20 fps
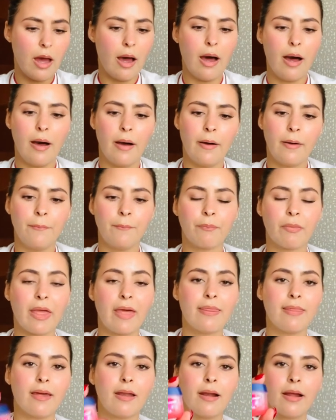
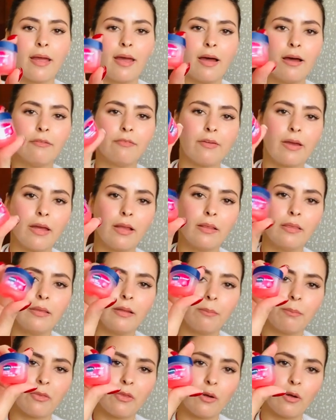And then I have a
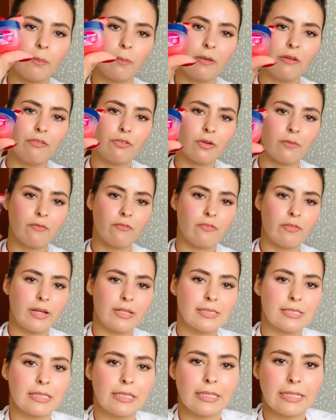Lip Therapy from
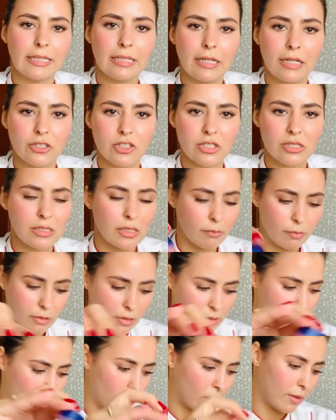Vaseline. I just keep
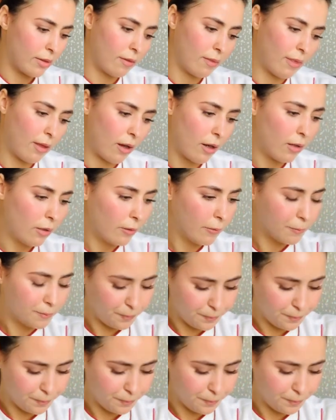this one in there.